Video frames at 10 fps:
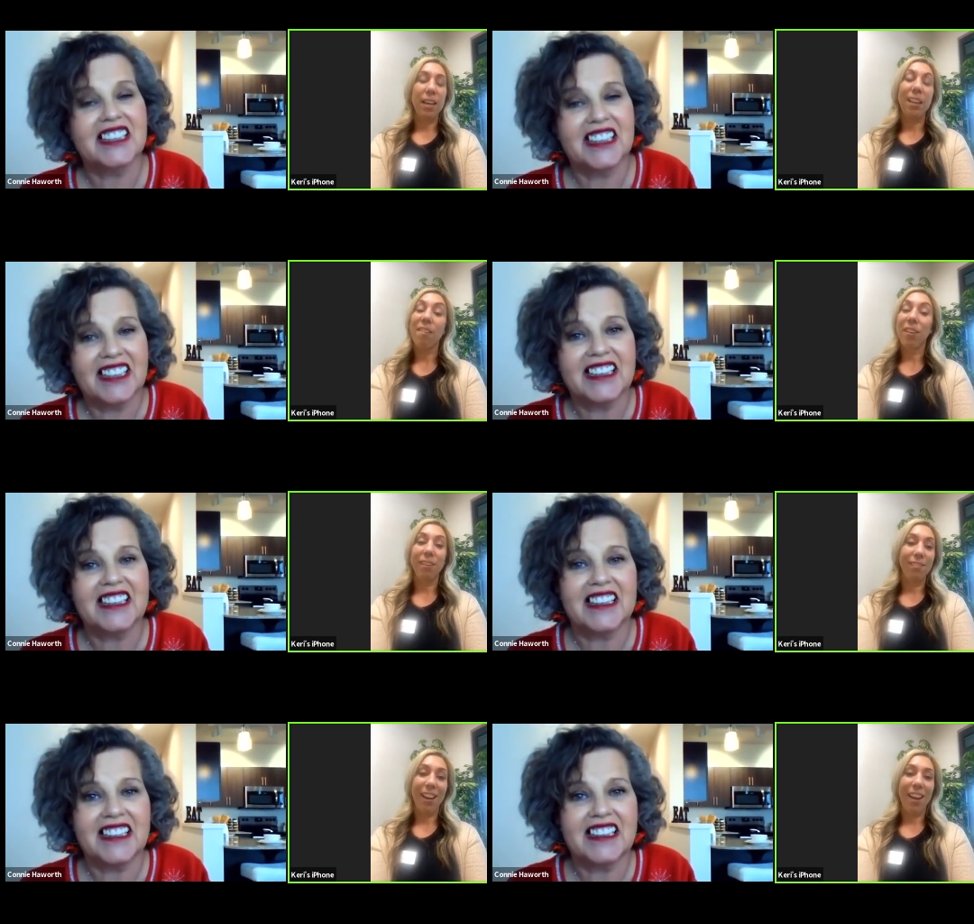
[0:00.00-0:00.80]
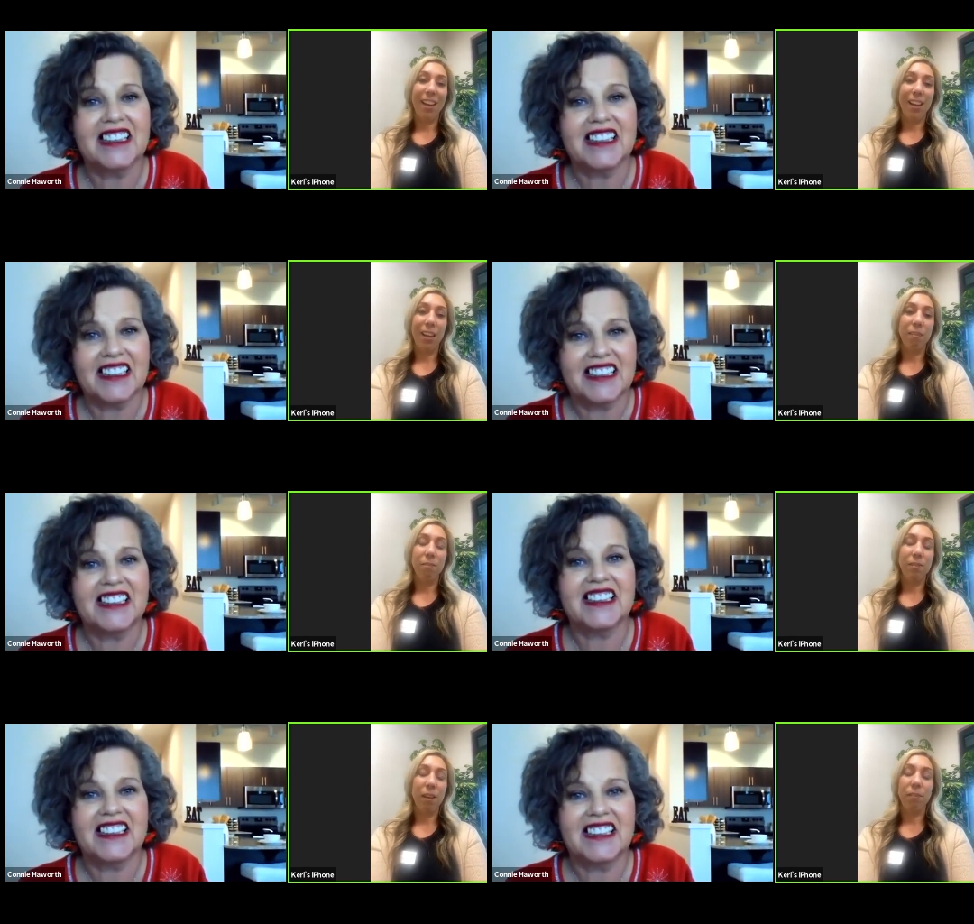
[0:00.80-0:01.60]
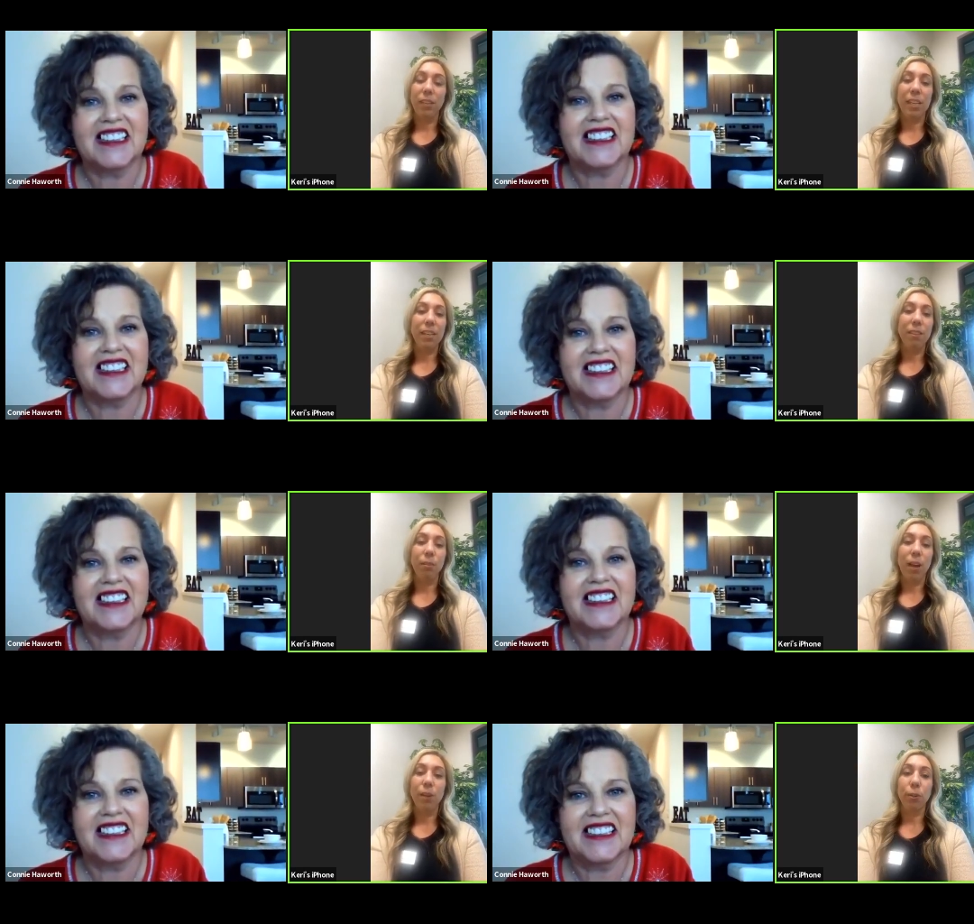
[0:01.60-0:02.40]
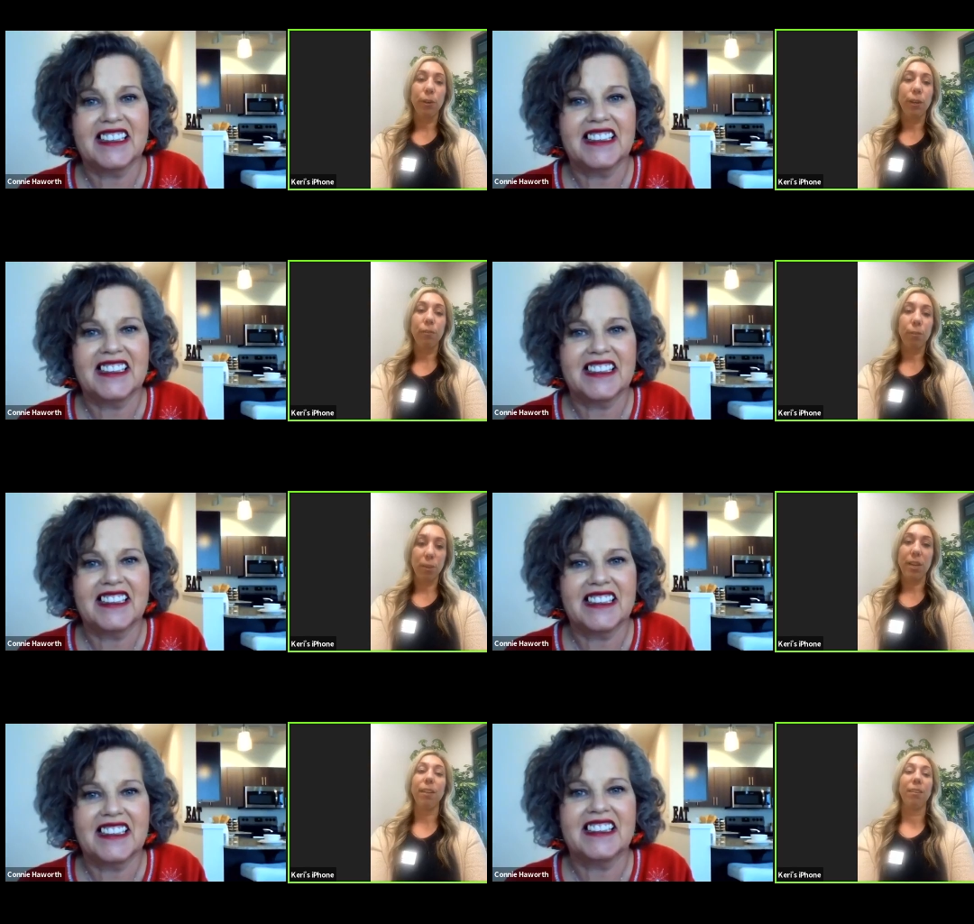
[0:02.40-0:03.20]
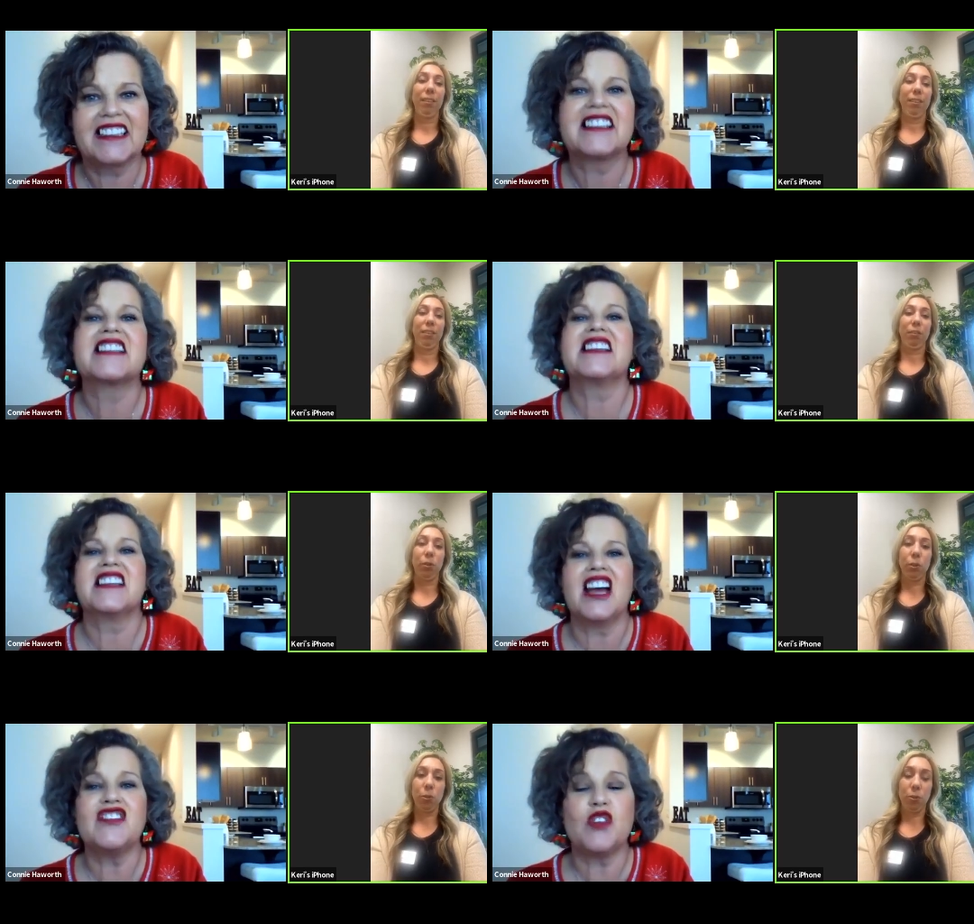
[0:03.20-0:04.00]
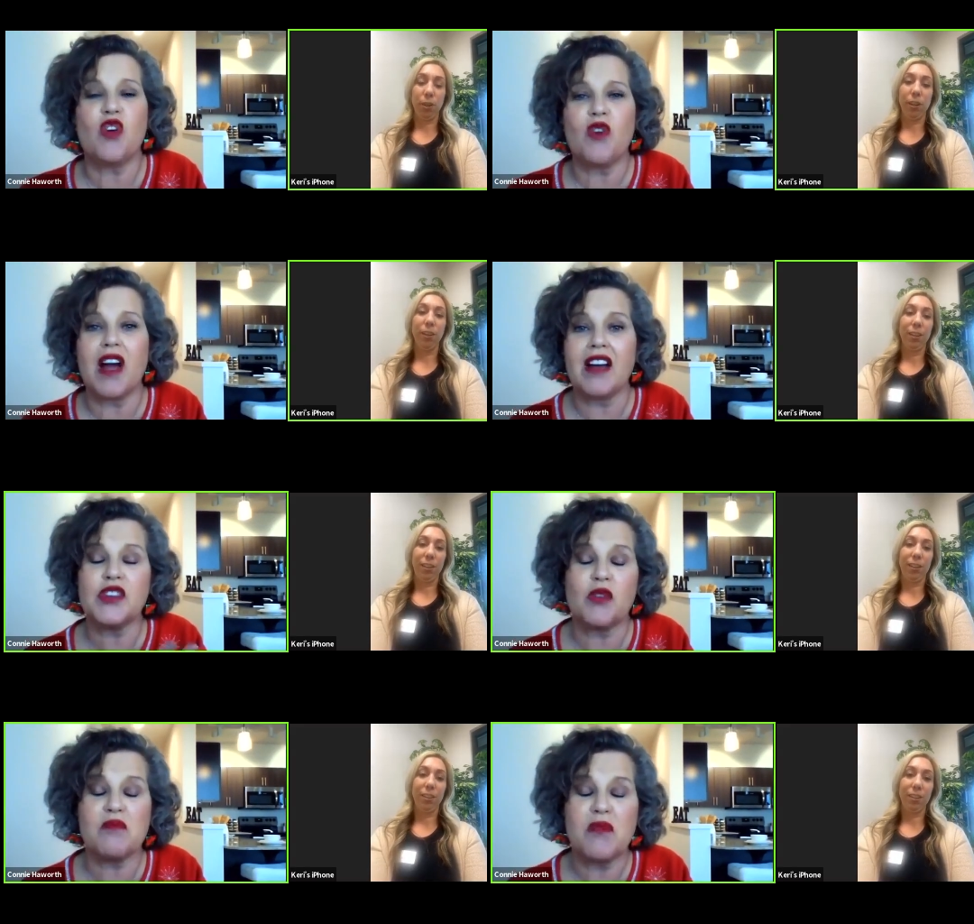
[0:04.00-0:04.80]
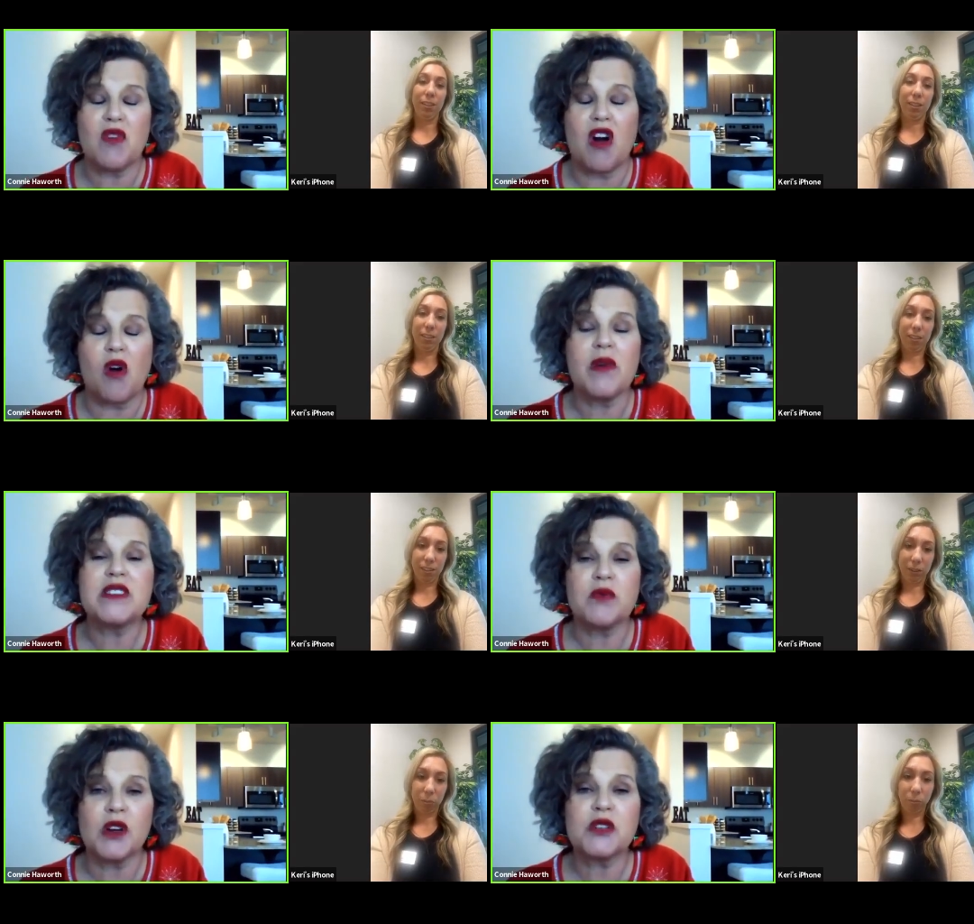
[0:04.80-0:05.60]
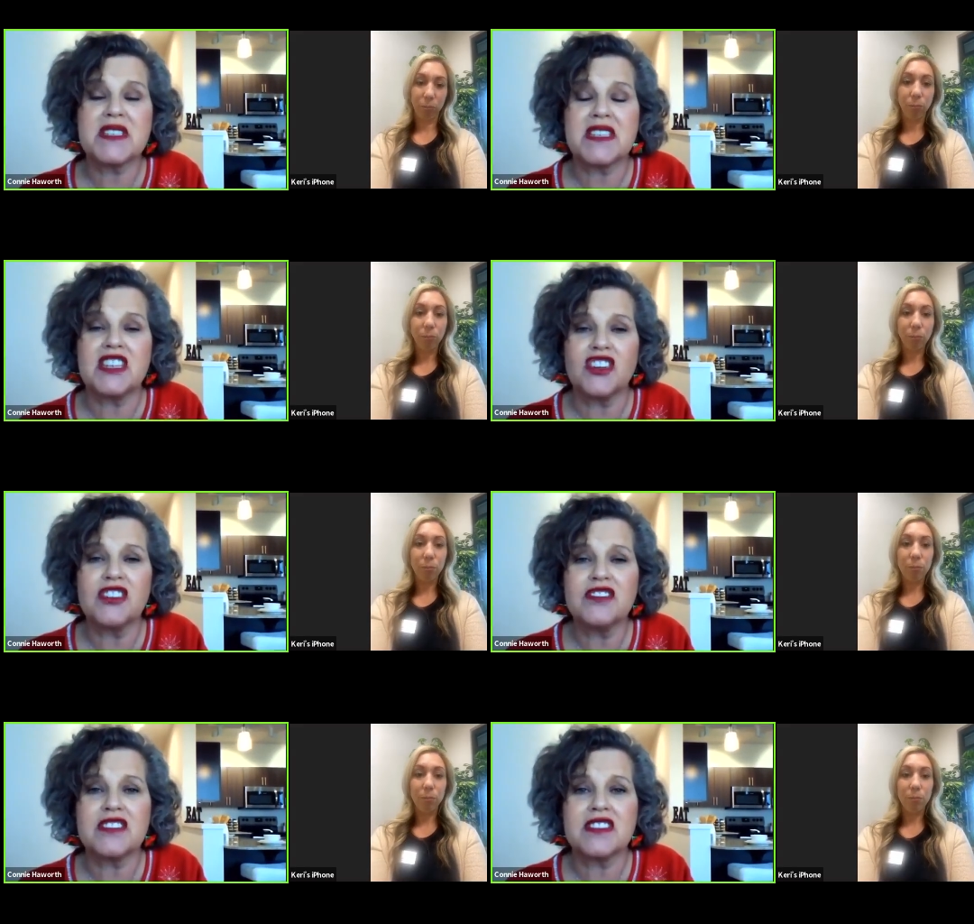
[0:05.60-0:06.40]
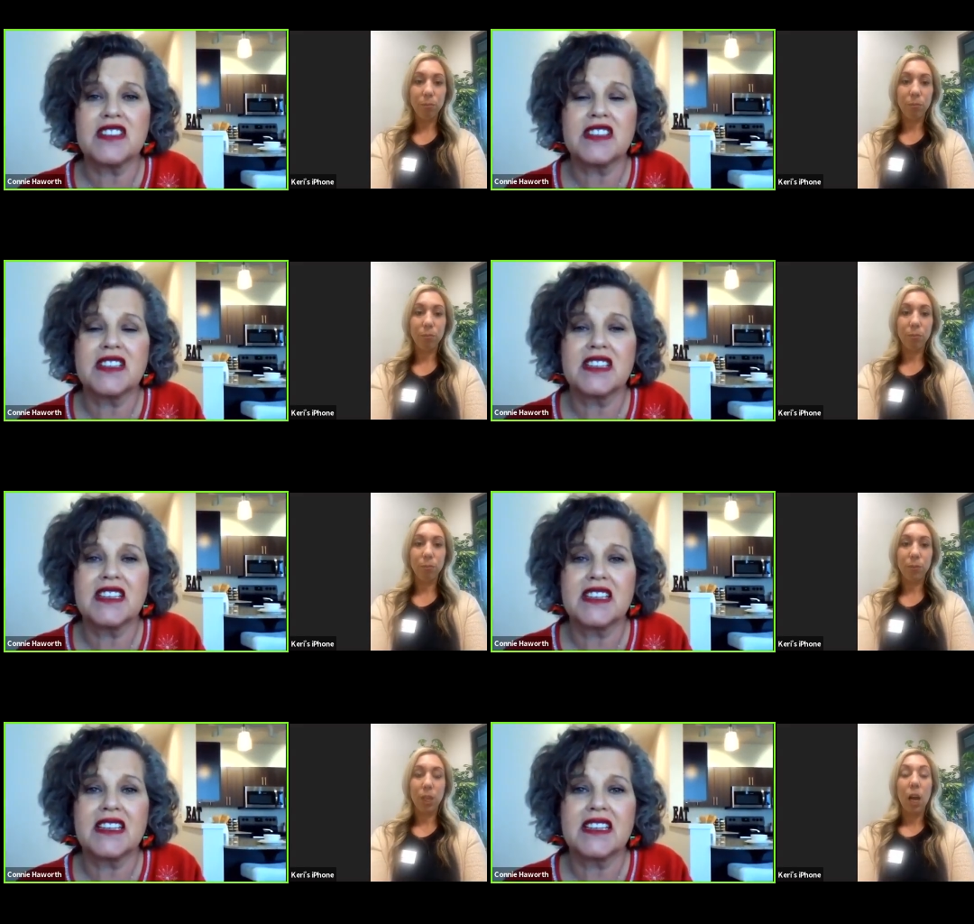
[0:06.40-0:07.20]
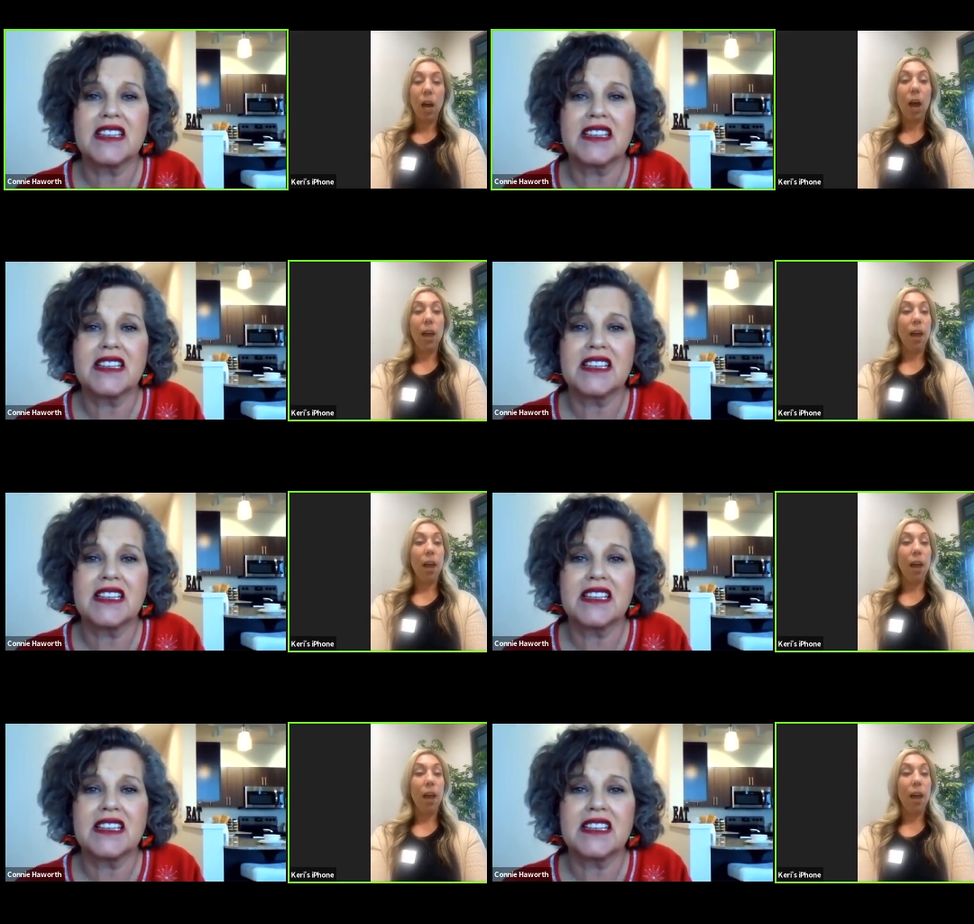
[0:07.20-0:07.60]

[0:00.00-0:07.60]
Speaker 1: I love it. I, I, definitely the right career for me,
Speaker 2: for sure. Have you have you always worked with seniors? I